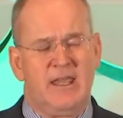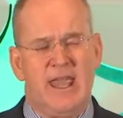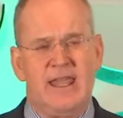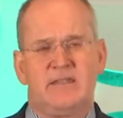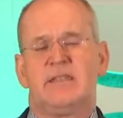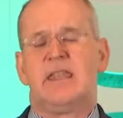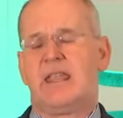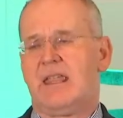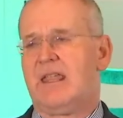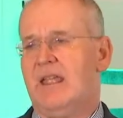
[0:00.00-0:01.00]

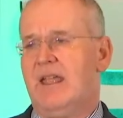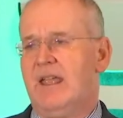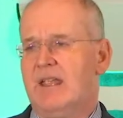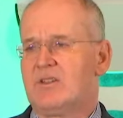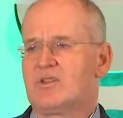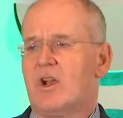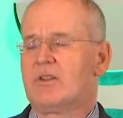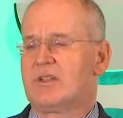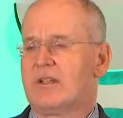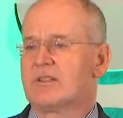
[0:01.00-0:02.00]
entity is charging